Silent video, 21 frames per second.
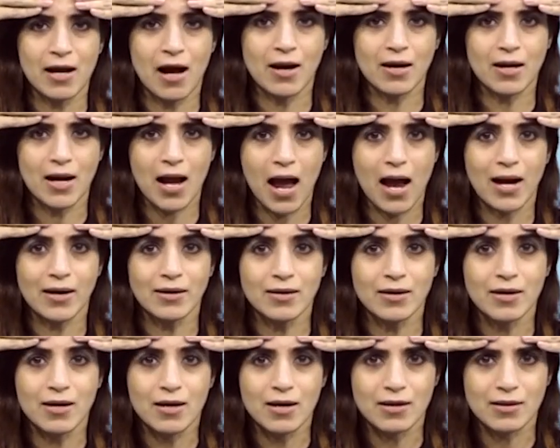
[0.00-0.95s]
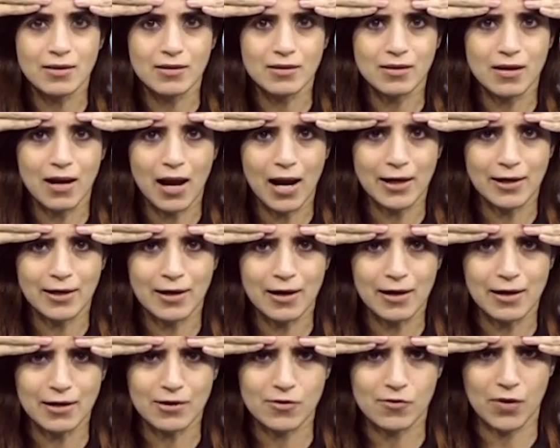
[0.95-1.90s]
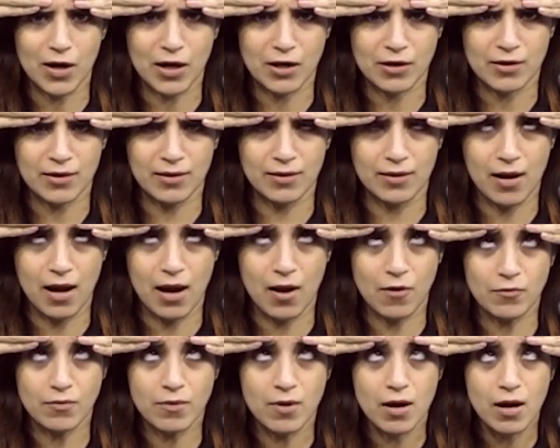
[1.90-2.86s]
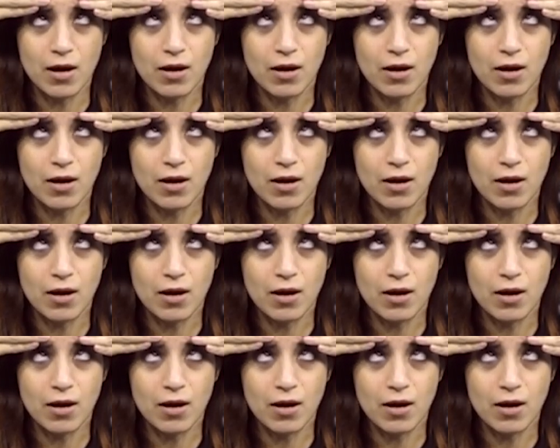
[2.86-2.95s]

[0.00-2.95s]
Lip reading: our hand, slightly stretch it down,